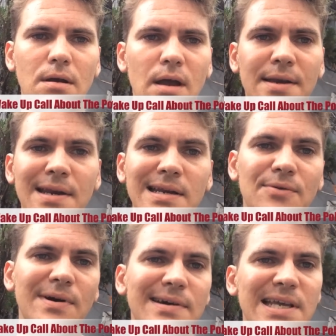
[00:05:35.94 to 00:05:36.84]
And you need
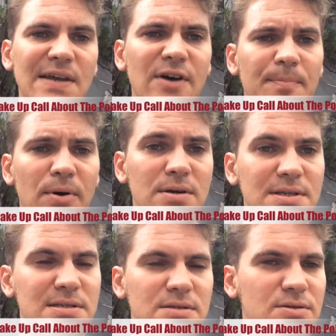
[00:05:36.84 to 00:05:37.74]
to really give up on
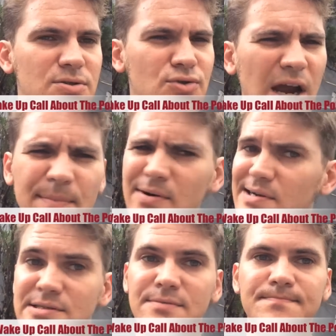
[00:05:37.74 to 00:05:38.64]
this
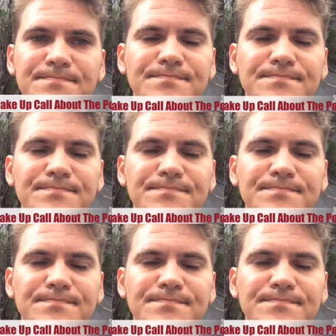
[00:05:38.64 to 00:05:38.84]
tribalism.